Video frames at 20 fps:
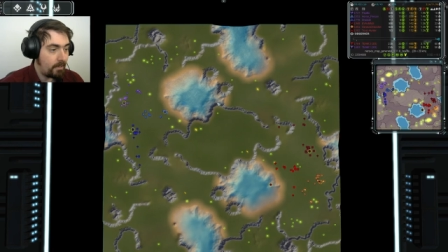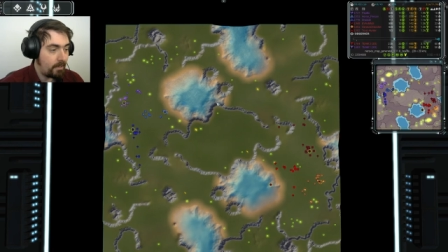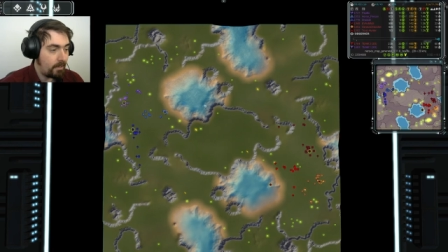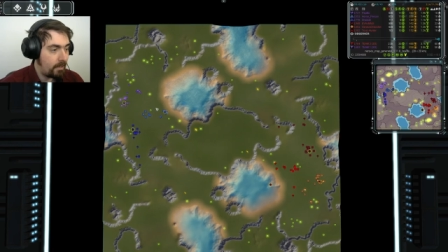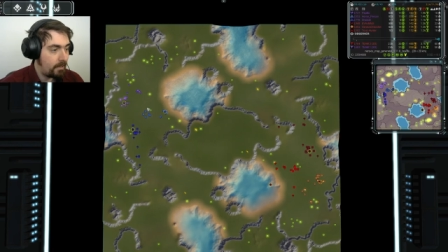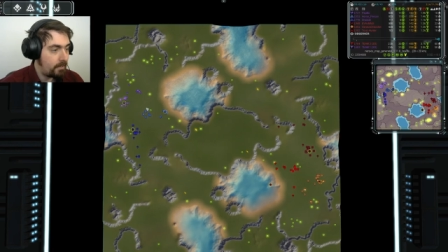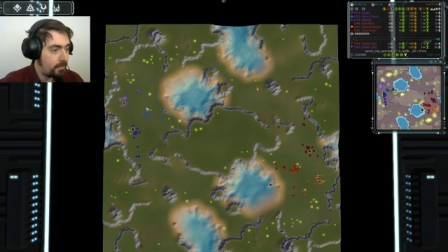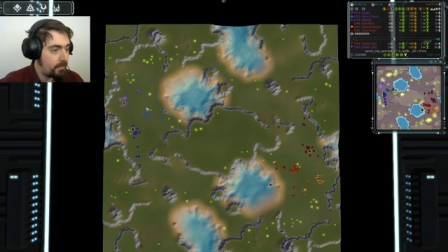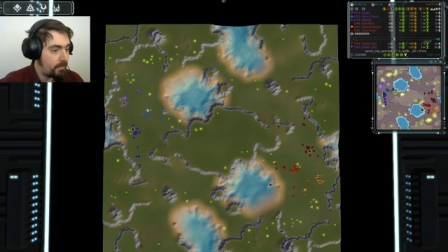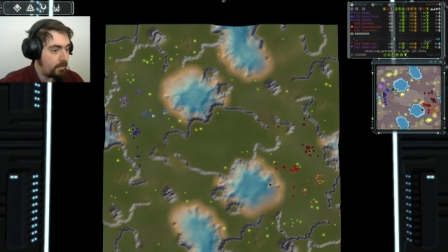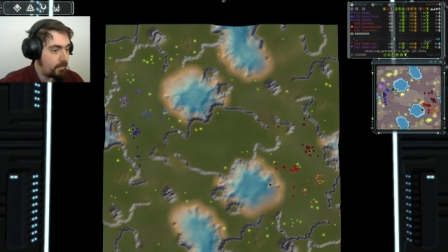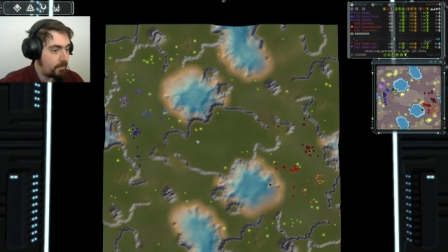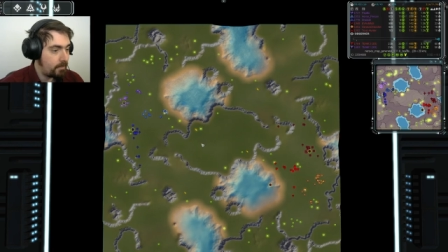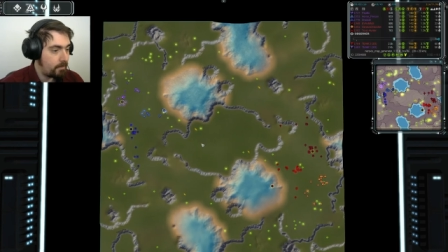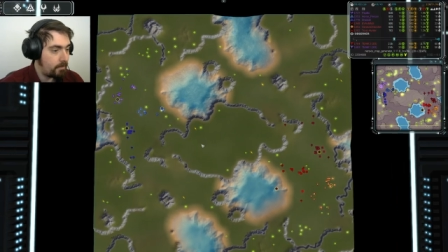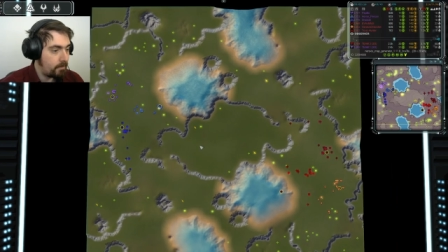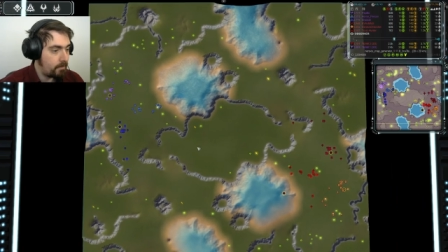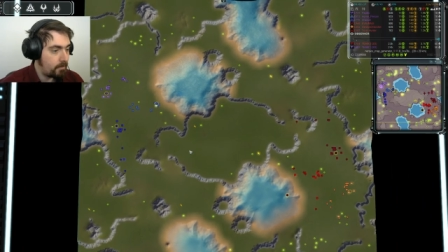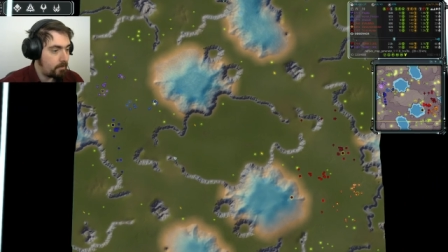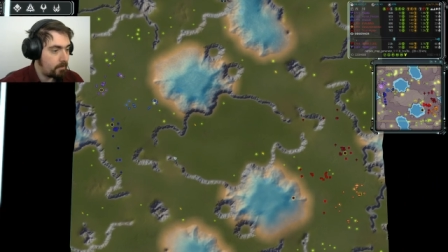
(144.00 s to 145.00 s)
any
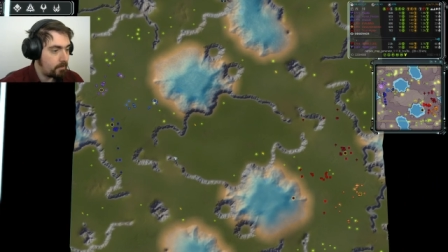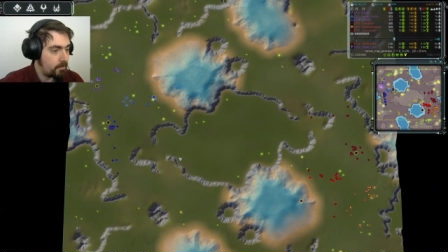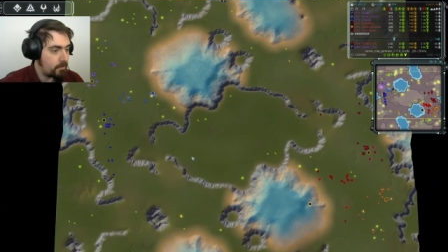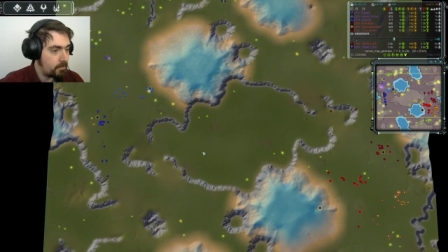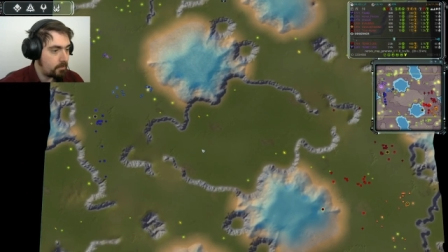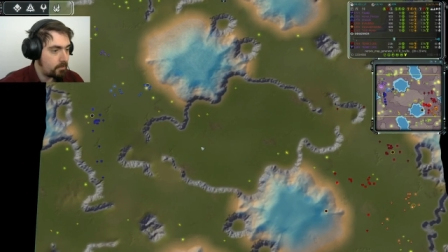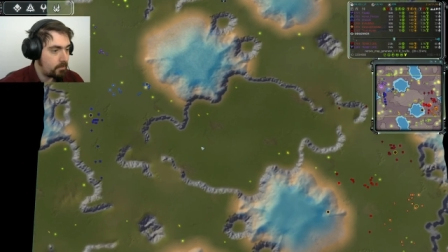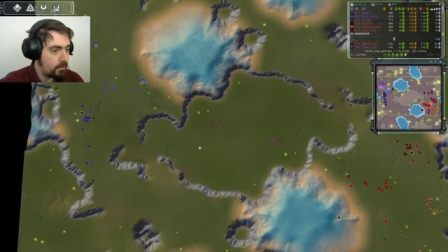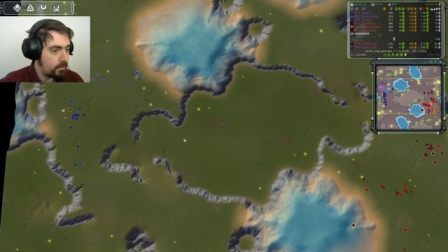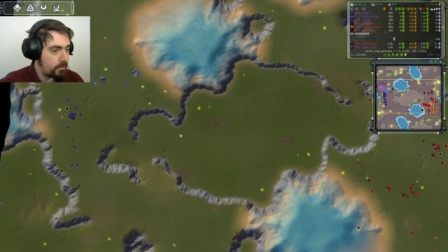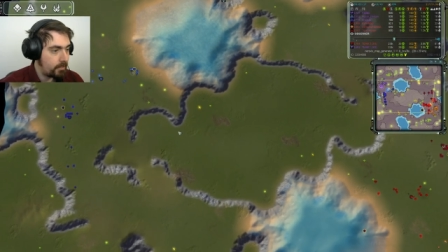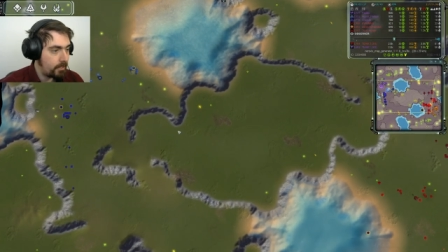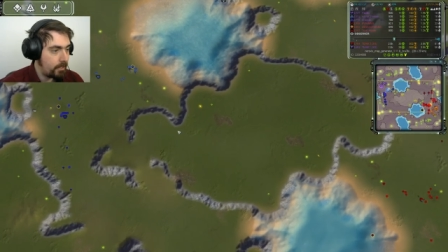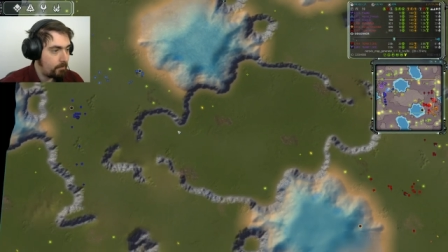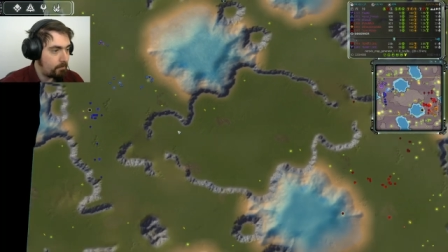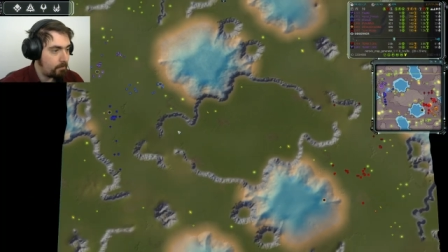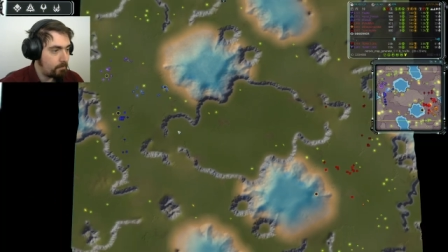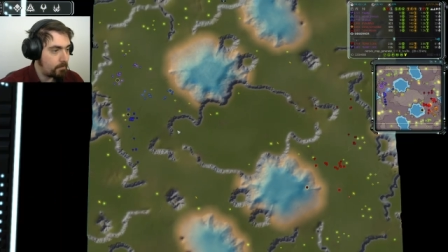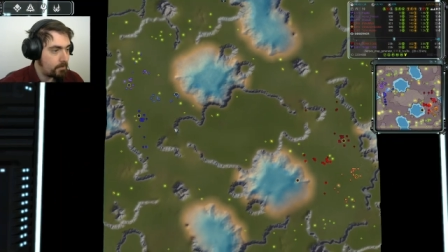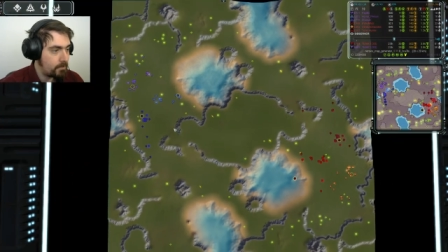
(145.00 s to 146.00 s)

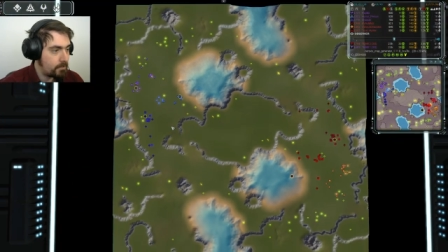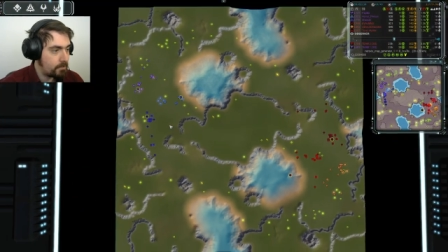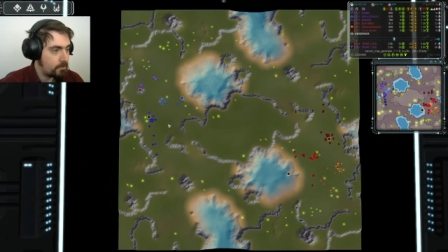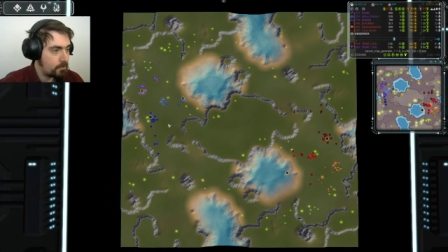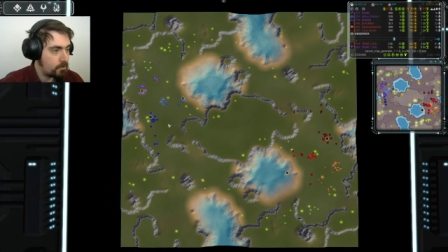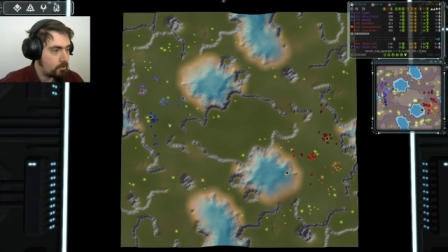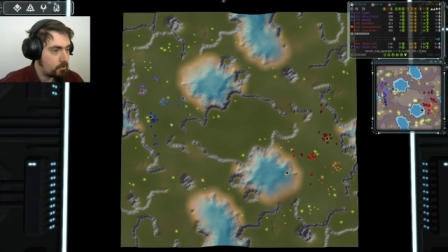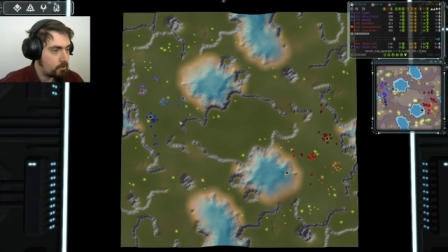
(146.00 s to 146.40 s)
attempts